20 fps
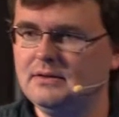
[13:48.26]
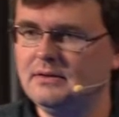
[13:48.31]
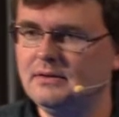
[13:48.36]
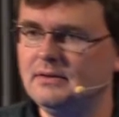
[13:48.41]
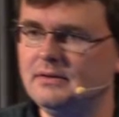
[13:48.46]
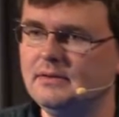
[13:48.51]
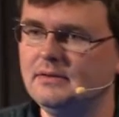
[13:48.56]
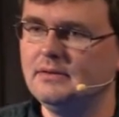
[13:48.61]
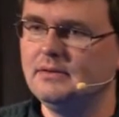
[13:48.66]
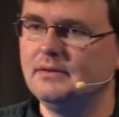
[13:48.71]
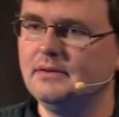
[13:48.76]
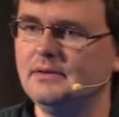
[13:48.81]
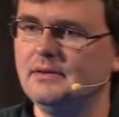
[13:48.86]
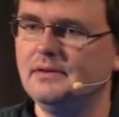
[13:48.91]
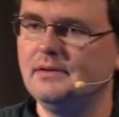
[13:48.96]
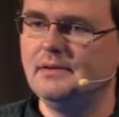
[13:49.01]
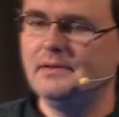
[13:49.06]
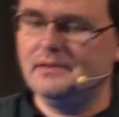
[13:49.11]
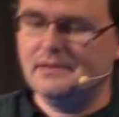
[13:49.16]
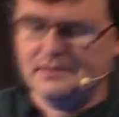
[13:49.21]

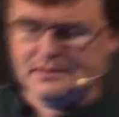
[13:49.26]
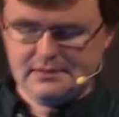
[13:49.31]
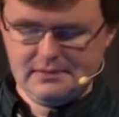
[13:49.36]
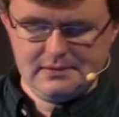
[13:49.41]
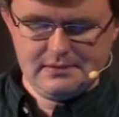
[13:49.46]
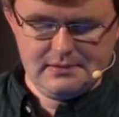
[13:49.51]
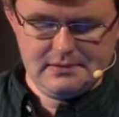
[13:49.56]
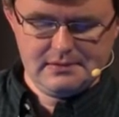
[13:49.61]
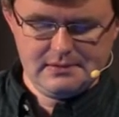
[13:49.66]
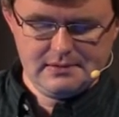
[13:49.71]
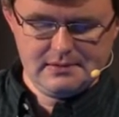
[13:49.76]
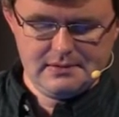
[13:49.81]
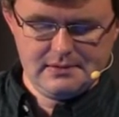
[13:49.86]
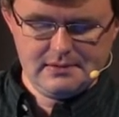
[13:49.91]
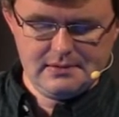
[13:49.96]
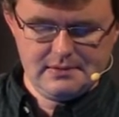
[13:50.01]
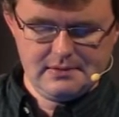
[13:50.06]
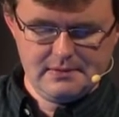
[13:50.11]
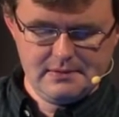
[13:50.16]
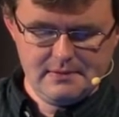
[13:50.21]

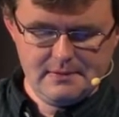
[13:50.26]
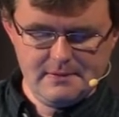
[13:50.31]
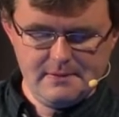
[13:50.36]
Nothing is said.